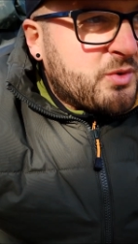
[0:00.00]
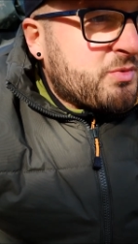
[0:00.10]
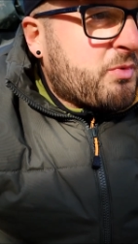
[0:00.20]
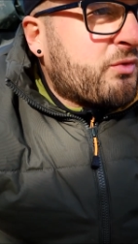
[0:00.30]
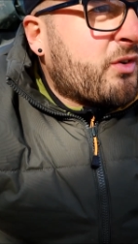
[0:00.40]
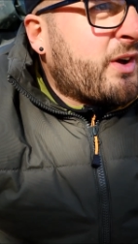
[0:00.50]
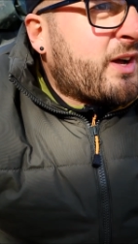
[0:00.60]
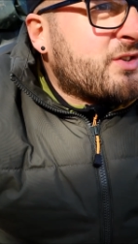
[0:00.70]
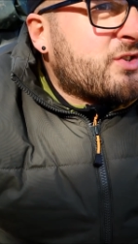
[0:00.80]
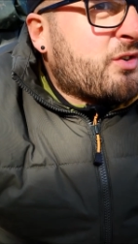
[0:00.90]
to my right
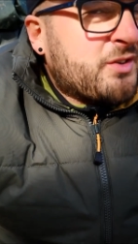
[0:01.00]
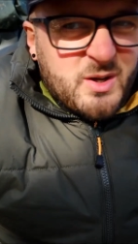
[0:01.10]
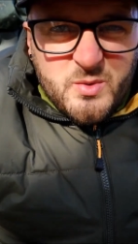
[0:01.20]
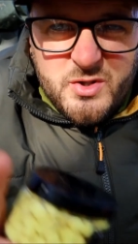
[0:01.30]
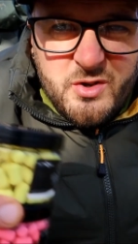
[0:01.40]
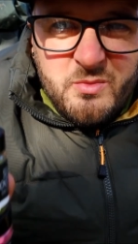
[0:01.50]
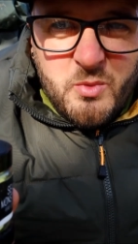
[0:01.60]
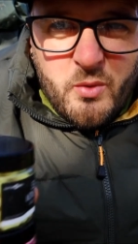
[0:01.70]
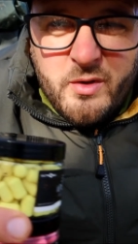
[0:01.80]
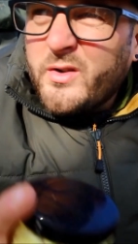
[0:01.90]
hand side, and that was 2
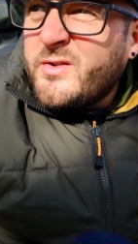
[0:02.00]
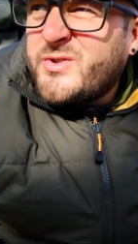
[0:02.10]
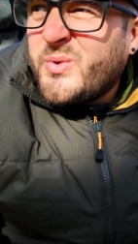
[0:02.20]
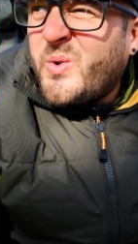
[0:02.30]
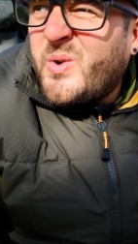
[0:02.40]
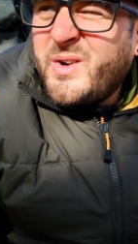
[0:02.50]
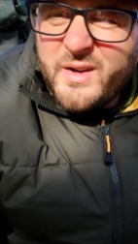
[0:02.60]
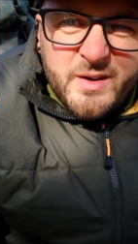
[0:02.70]
more than I saw